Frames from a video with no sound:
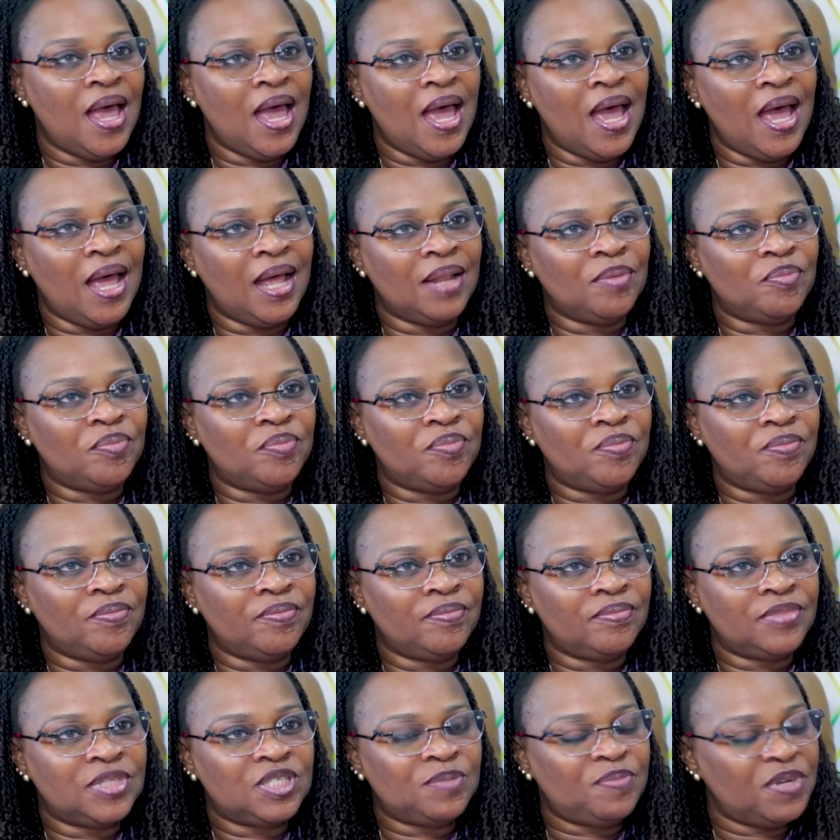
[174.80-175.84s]
And
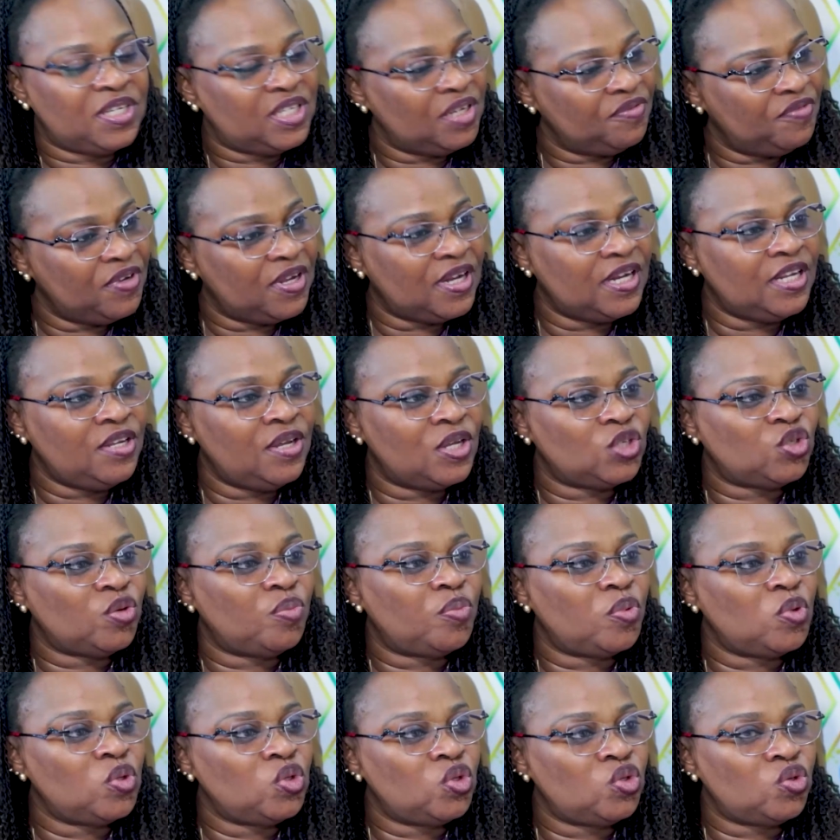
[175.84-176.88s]
specifically, you're
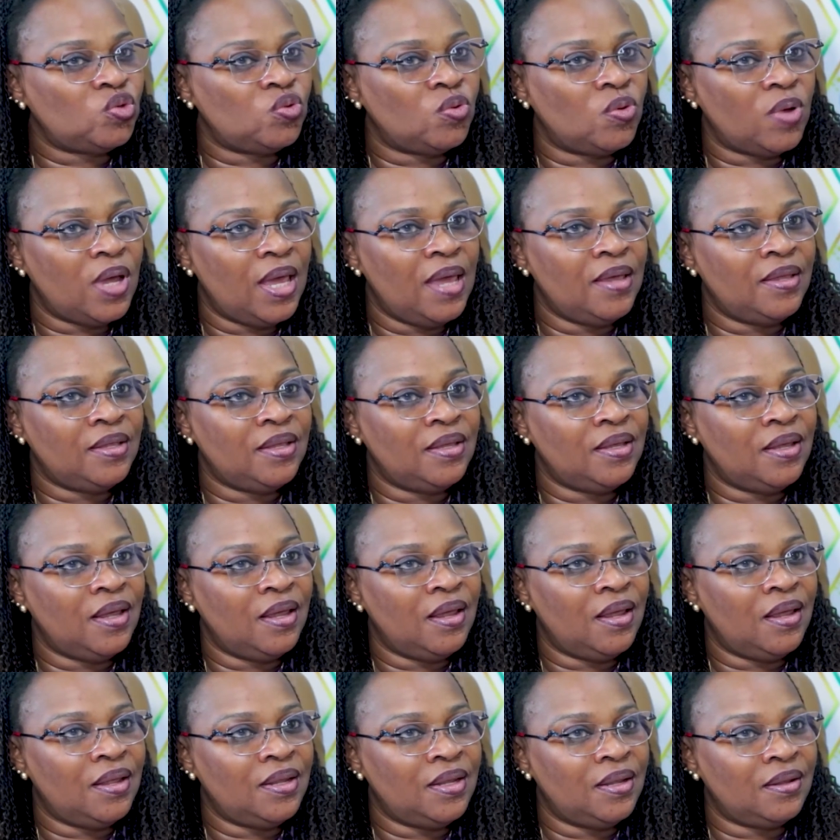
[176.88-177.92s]
supposed to
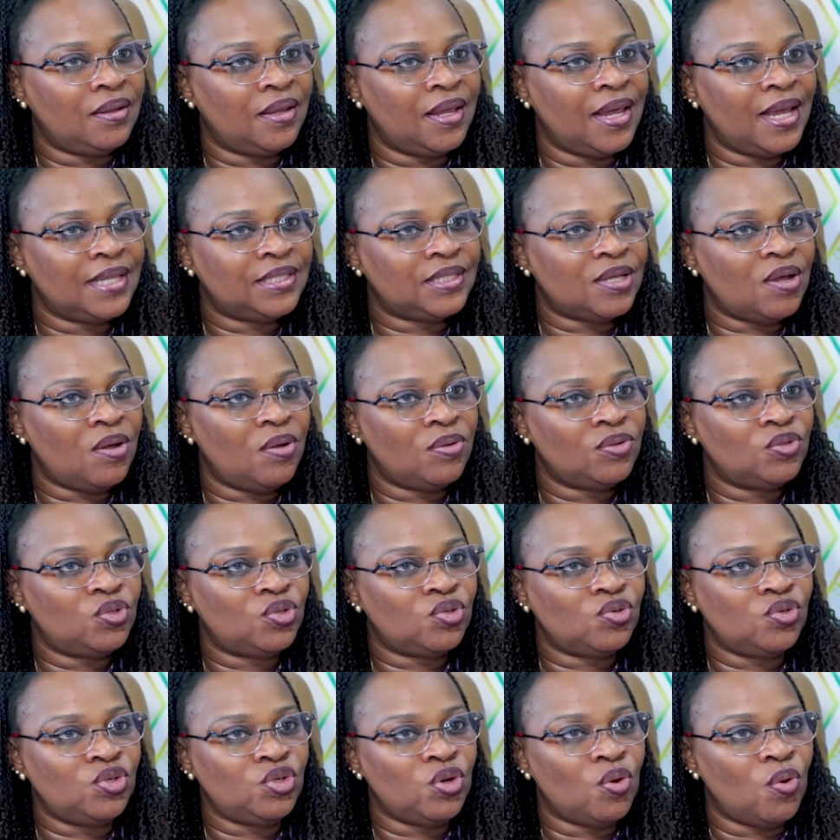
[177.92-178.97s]
get
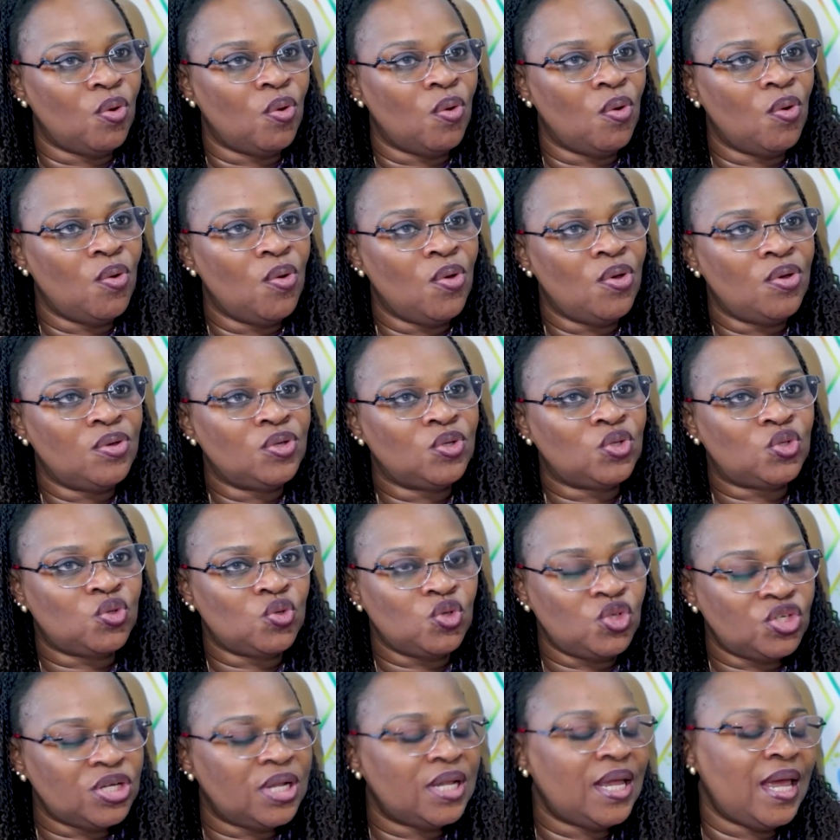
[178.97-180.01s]
onto your
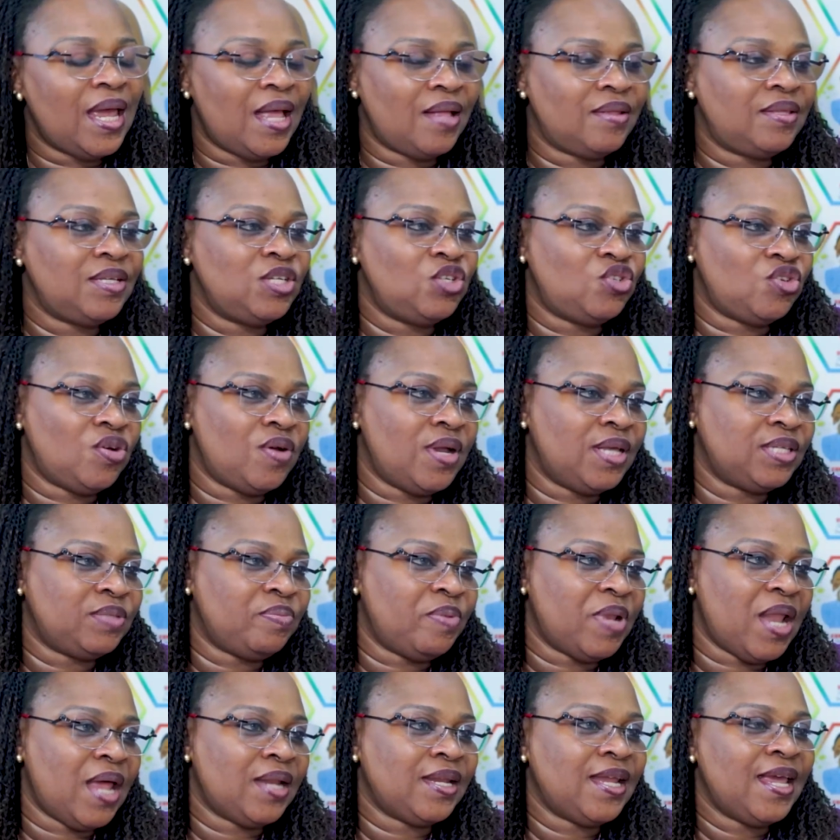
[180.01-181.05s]
social health insurance
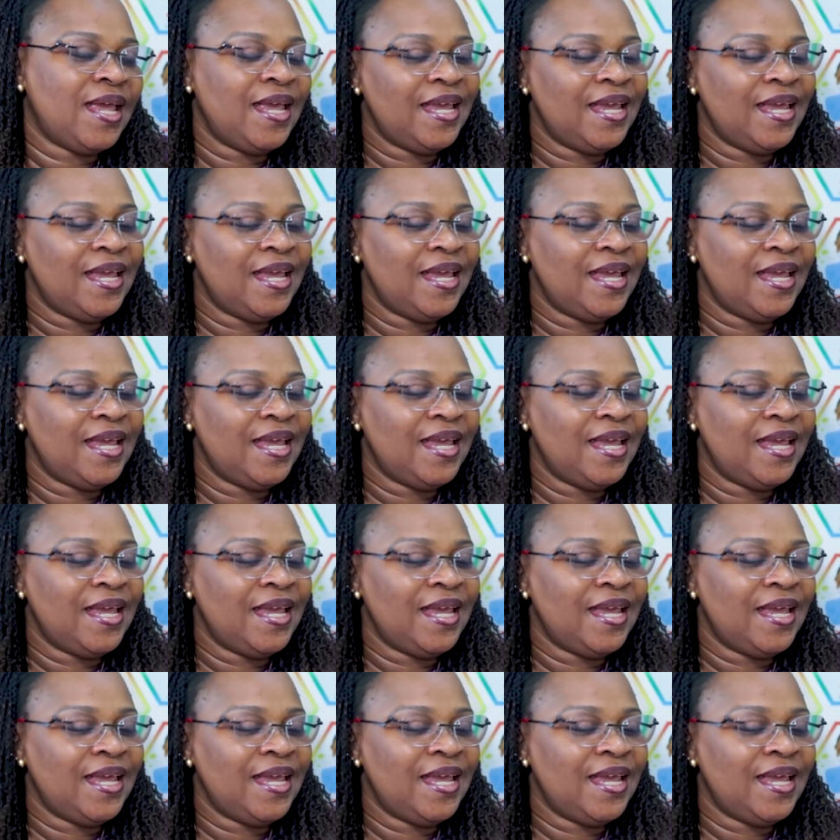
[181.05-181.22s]
plan